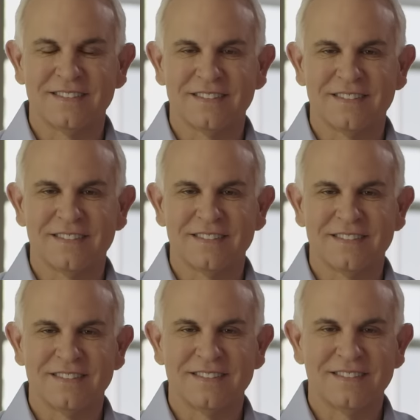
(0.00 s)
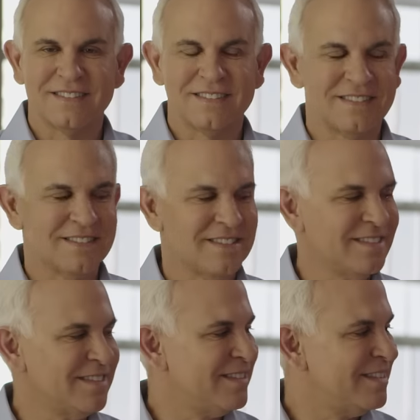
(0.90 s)

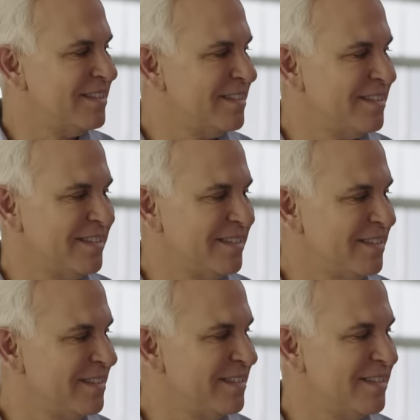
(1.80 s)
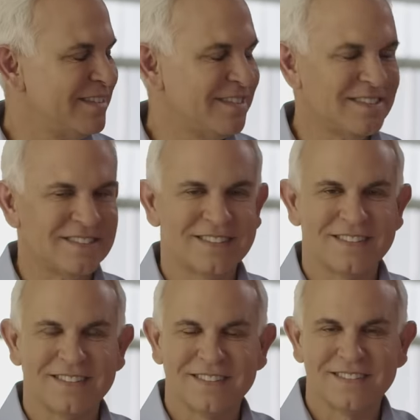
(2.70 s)

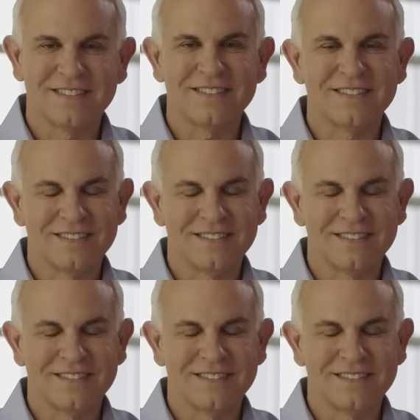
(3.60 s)
[no speech]